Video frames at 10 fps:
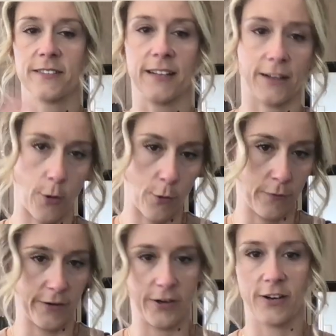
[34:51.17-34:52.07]
like
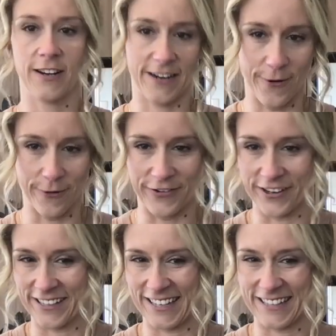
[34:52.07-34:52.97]
over and
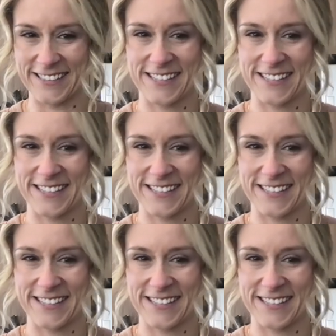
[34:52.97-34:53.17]
over again.